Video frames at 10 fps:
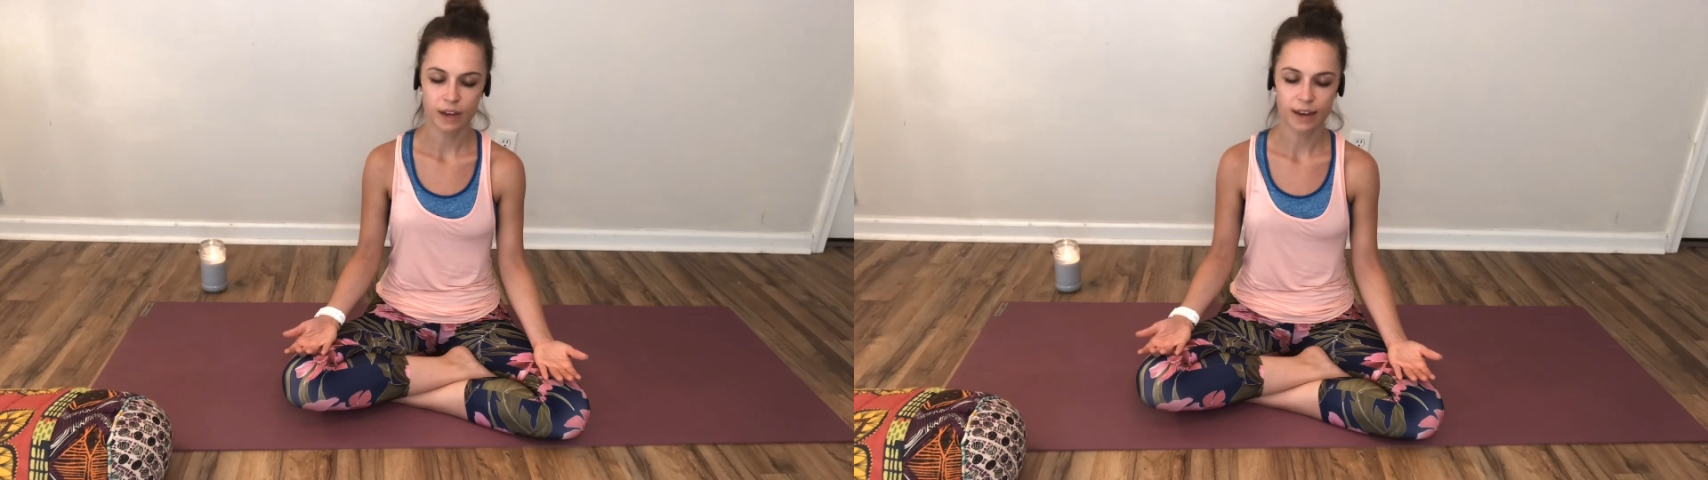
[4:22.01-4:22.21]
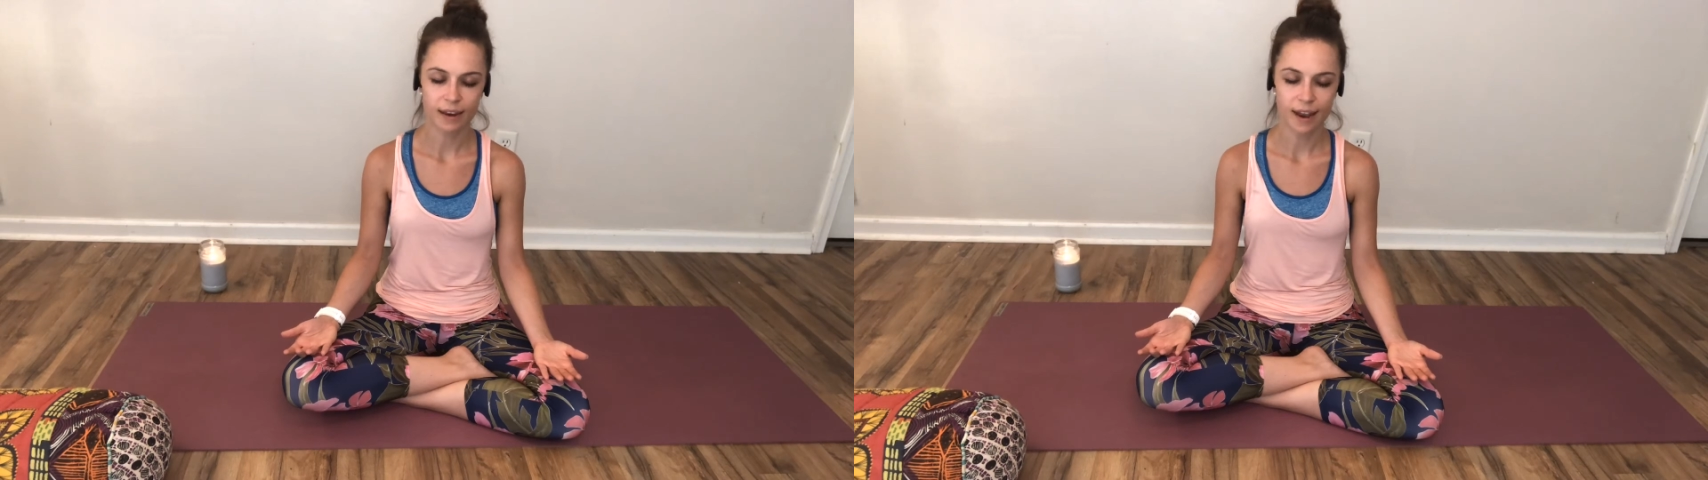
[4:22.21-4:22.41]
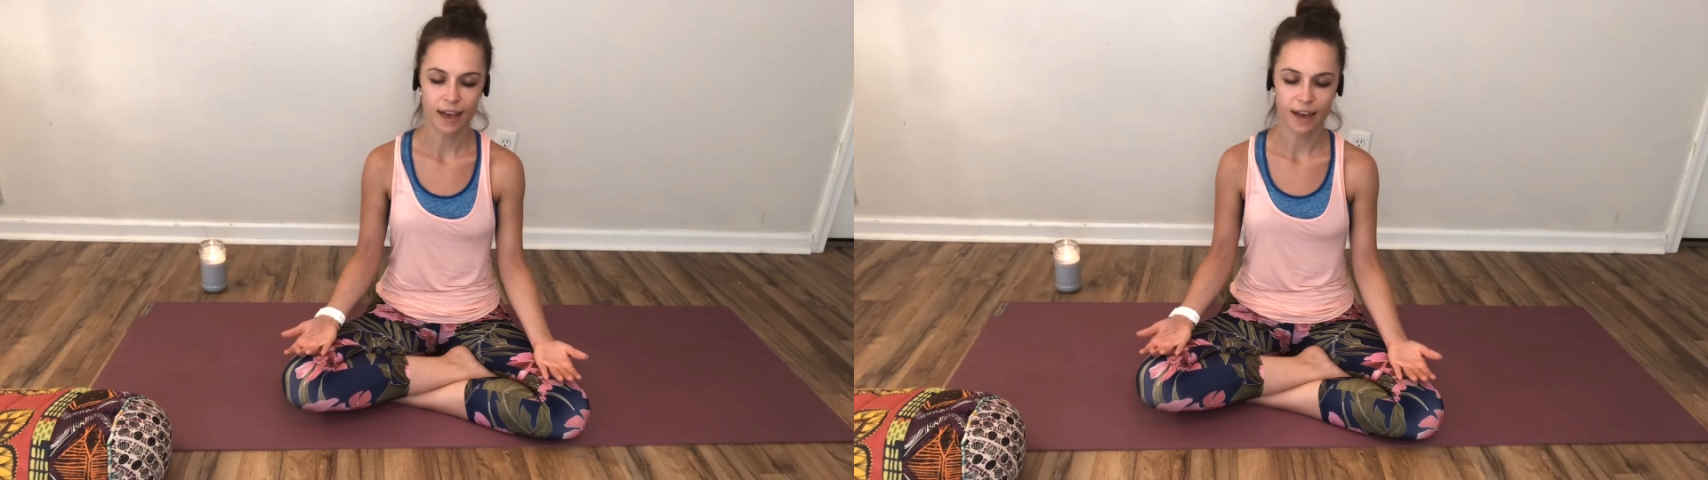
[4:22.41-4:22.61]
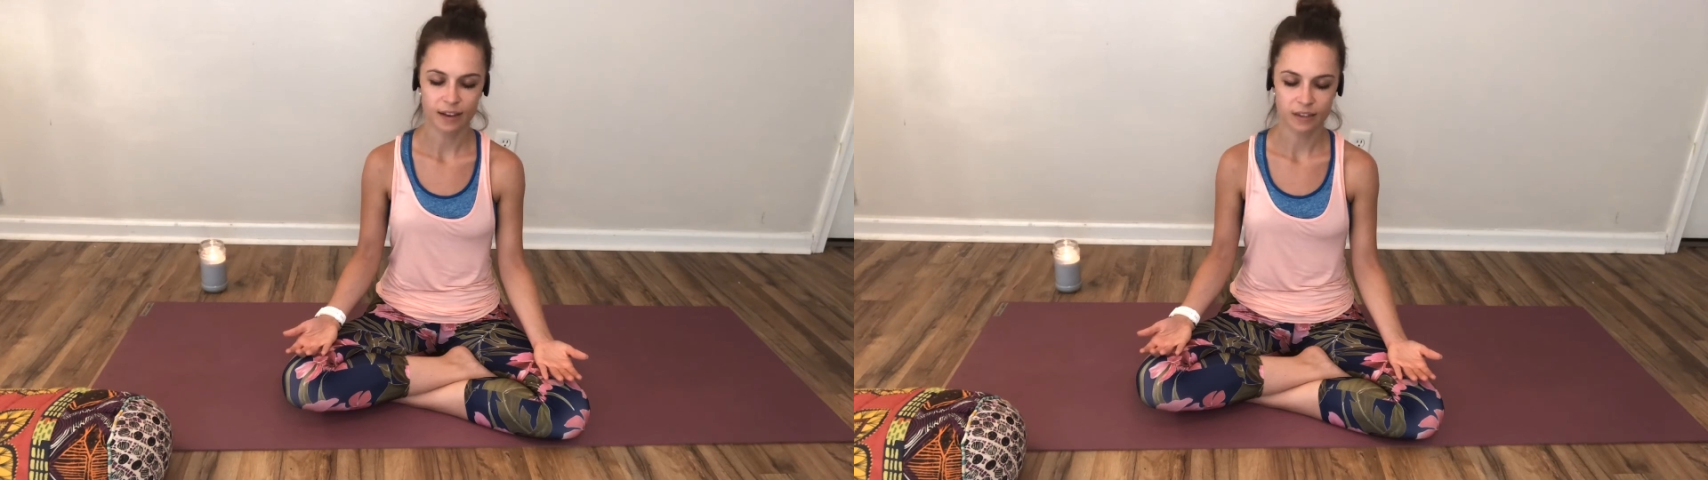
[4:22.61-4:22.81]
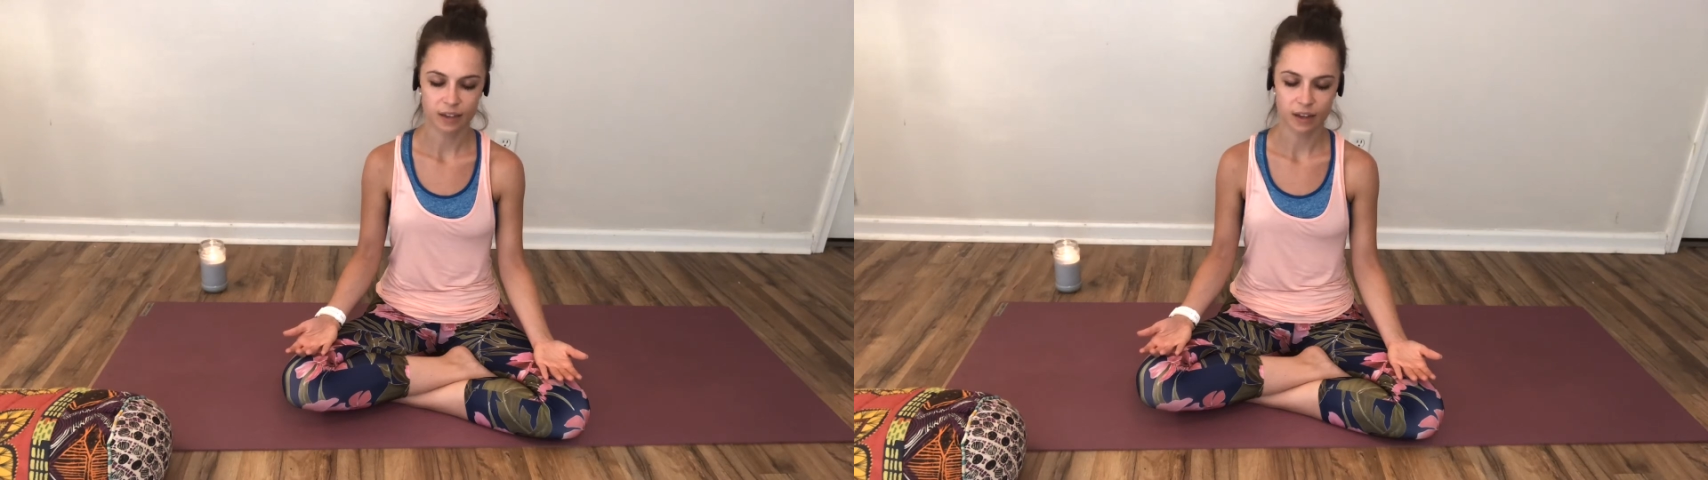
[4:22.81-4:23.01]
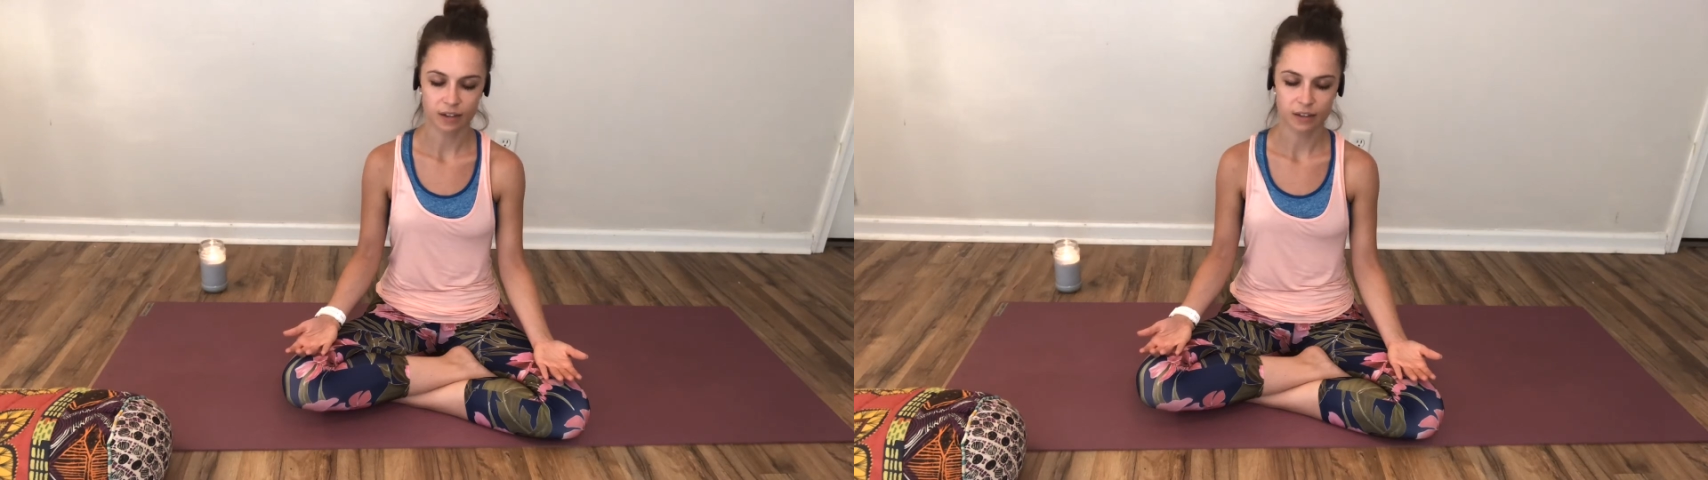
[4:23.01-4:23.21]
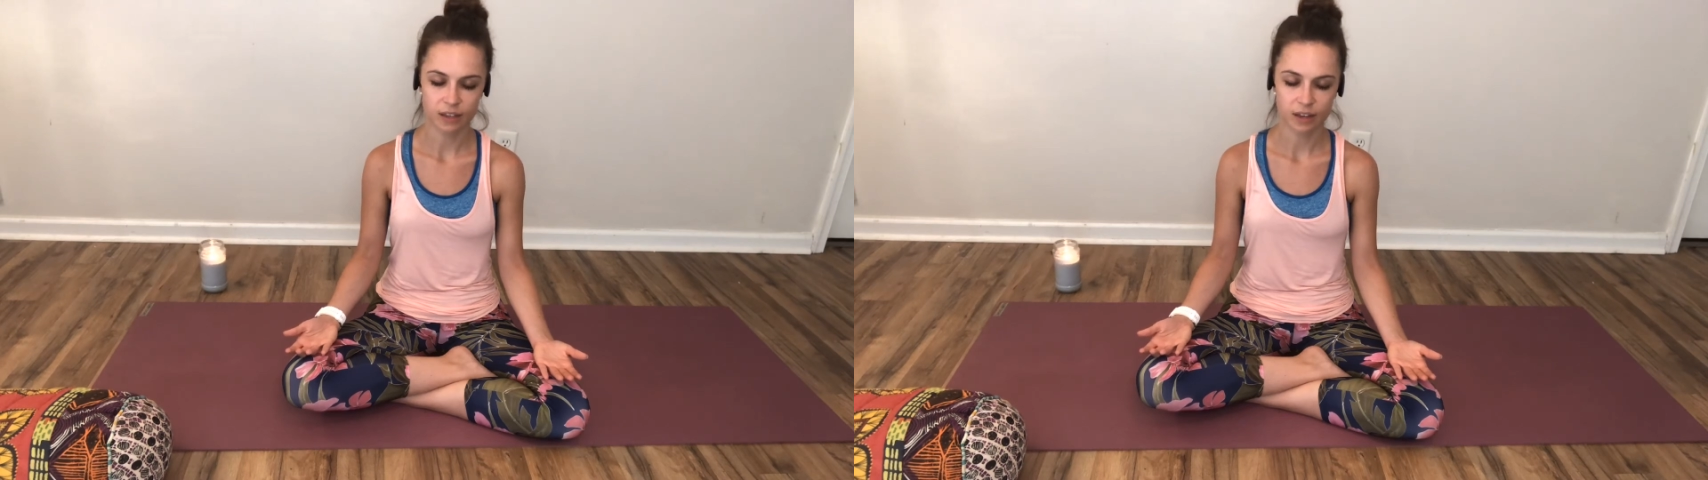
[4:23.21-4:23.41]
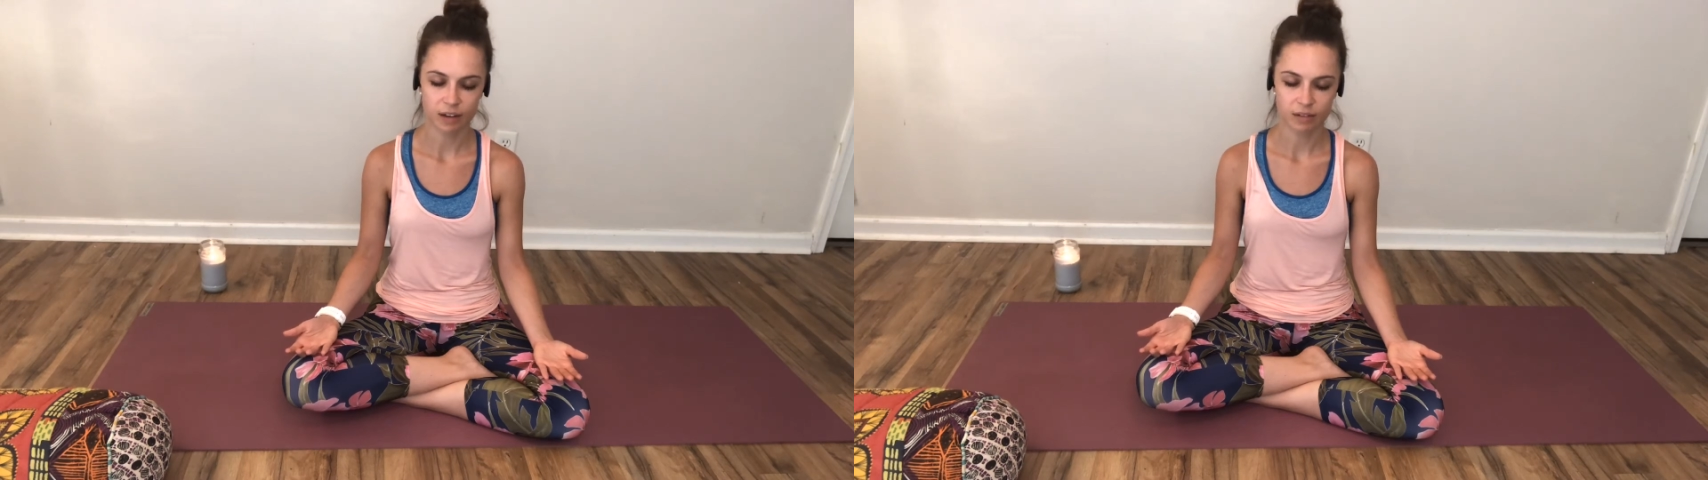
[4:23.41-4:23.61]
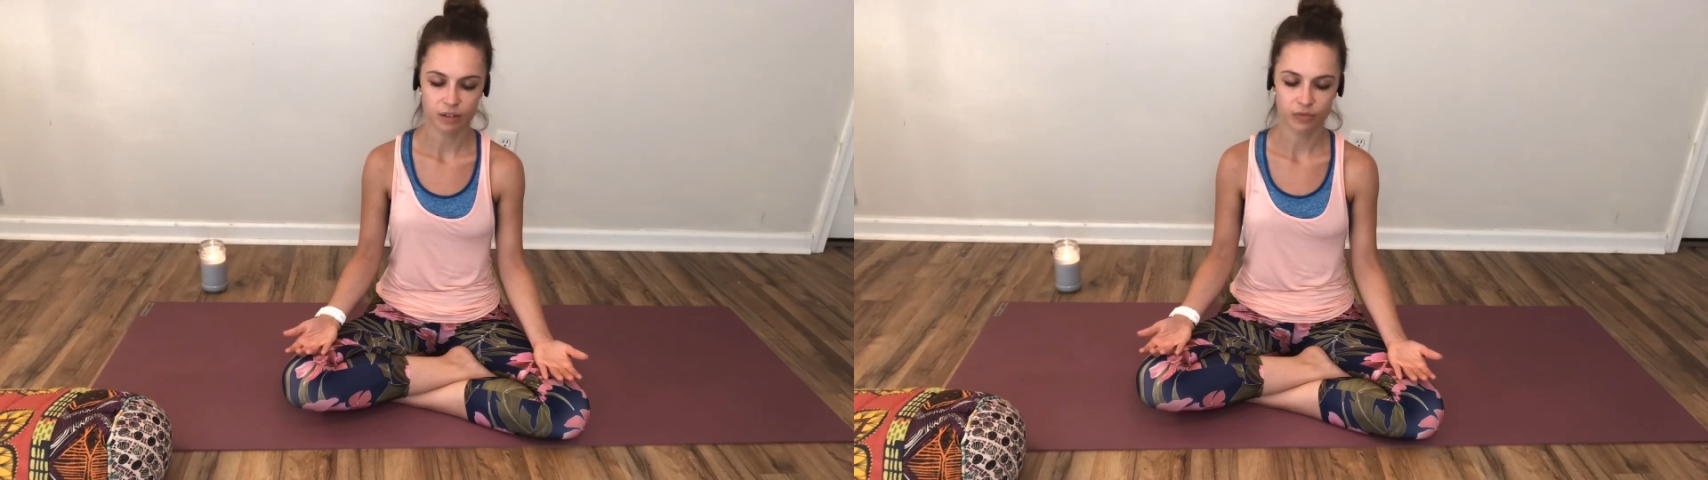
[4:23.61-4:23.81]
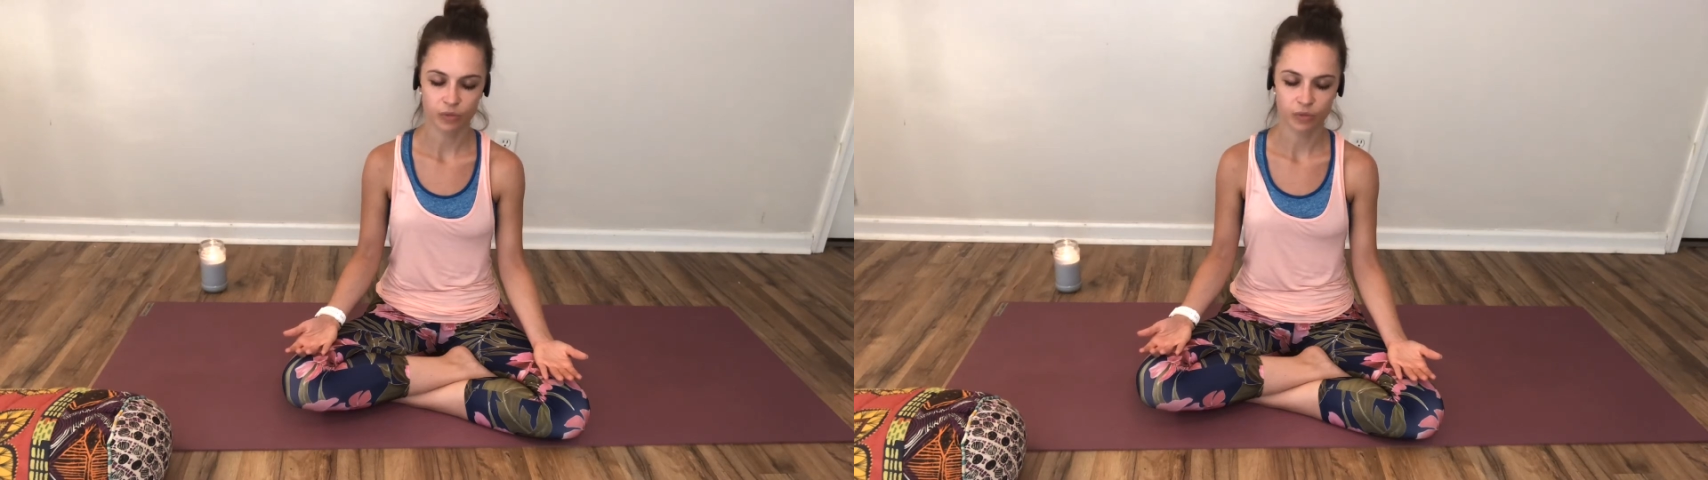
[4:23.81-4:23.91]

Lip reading: and exhale to the count of